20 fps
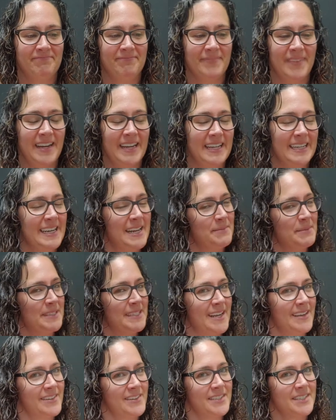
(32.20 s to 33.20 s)
My name
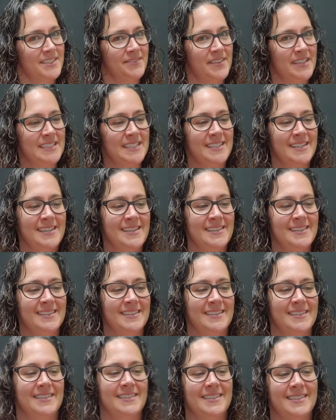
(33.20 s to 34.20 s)
is Heather Sevinsky.
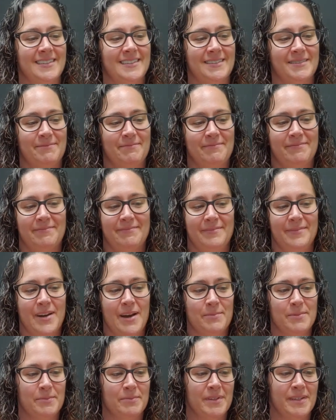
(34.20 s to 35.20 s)
This is
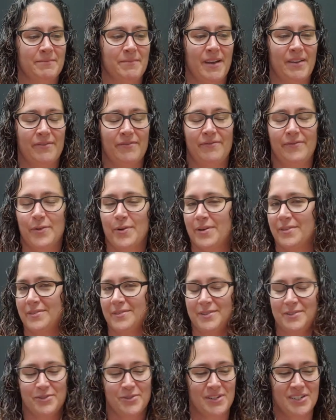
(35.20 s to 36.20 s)
probably my
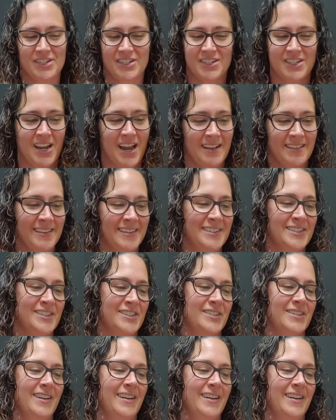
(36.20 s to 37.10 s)
4th nutrition challenge.